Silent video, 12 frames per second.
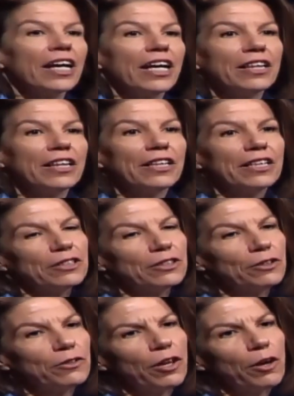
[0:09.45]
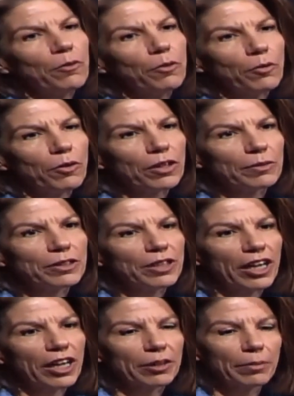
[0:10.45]
in the studio, and we're going to be
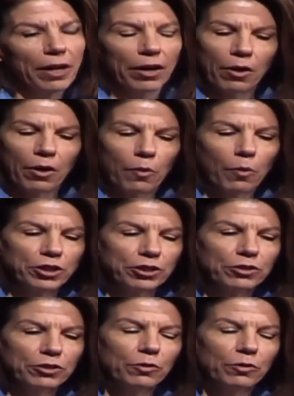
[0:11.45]
talking about what you do.